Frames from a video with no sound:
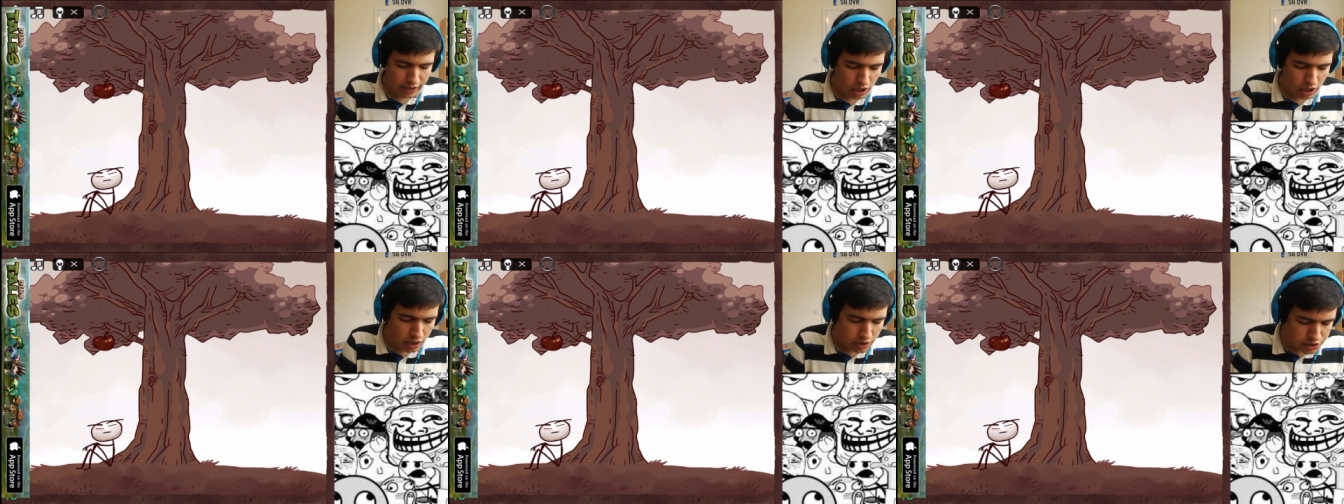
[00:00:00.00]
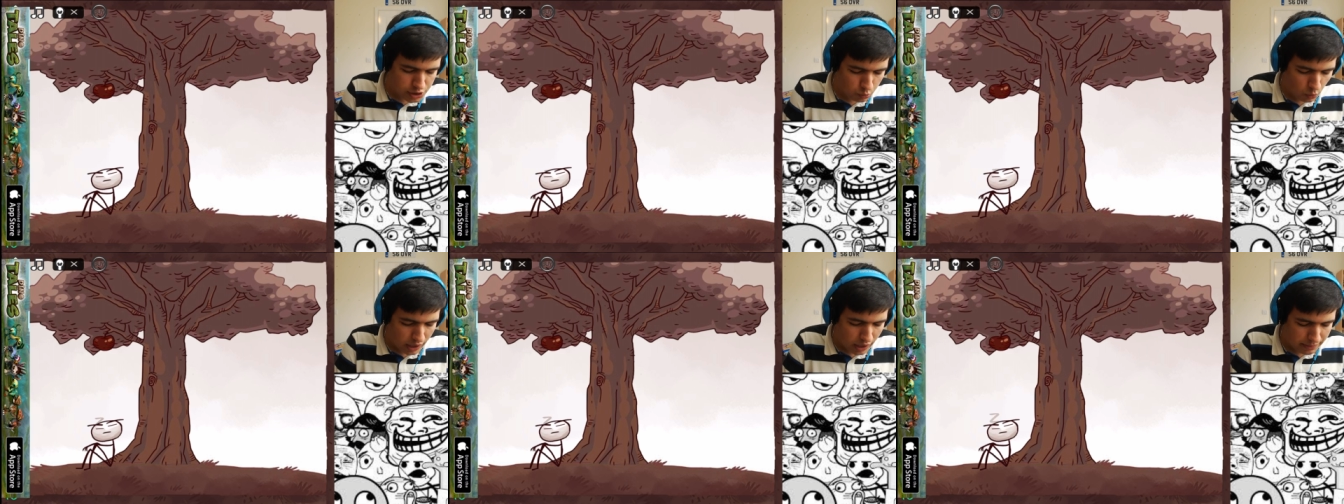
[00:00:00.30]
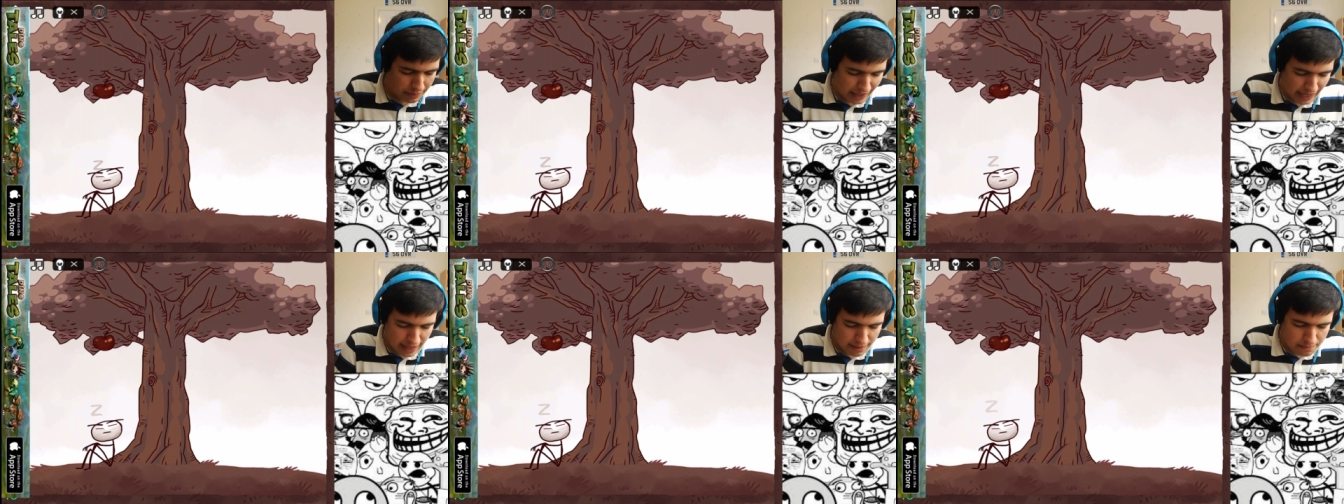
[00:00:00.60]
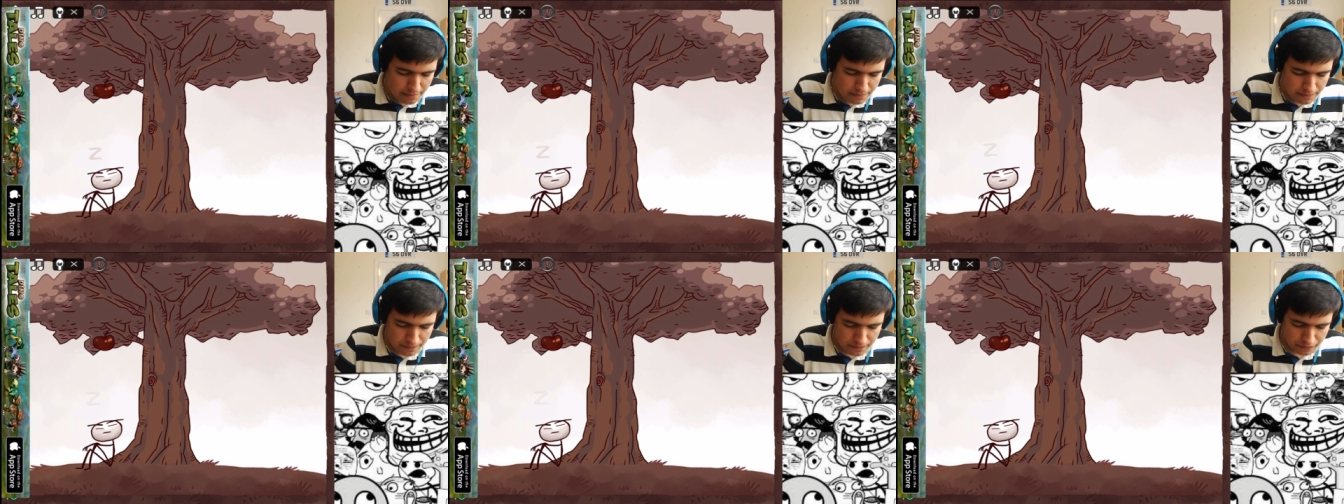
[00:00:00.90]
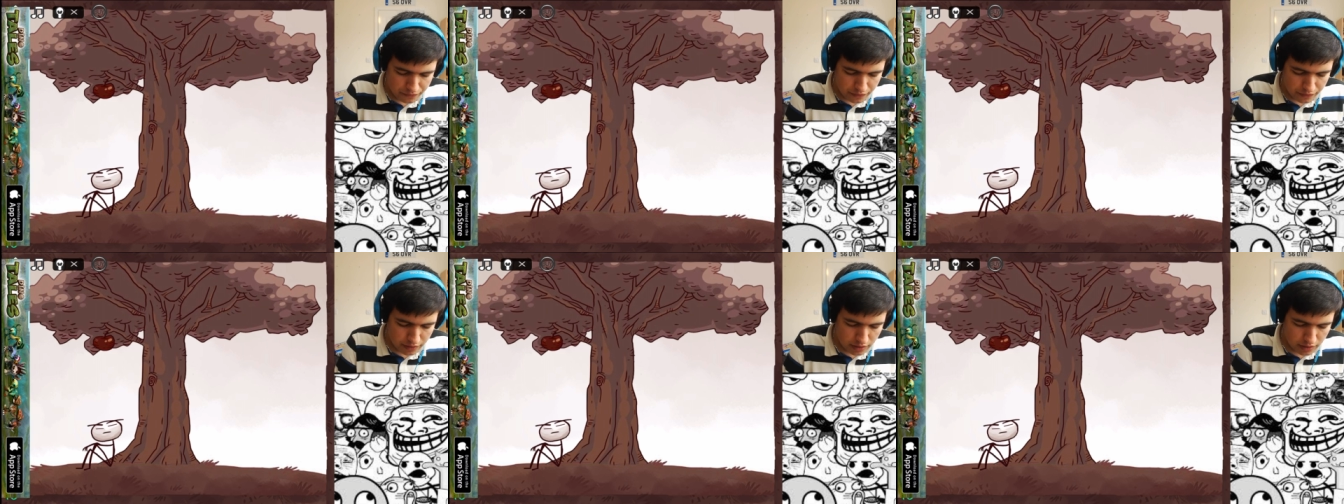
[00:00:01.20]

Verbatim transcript: I can't swipe him.